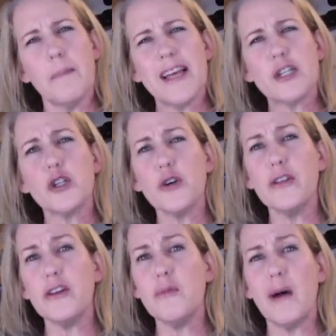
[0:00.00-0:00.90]
make sure
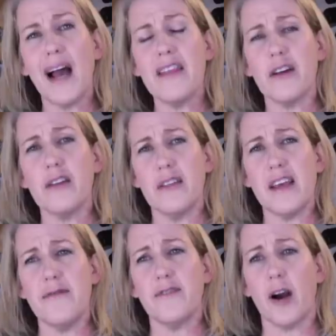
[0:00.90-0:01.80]
that you buy
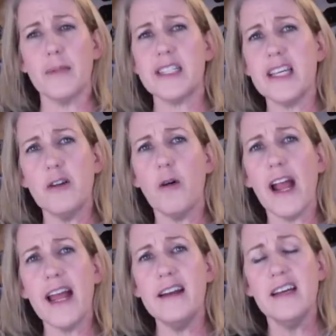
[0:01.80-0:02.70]
the pharmacy
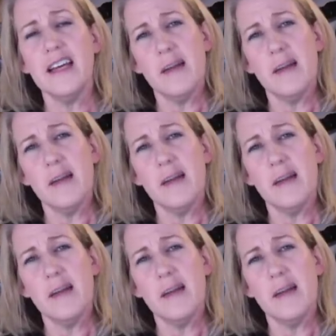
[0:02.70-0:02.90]
grade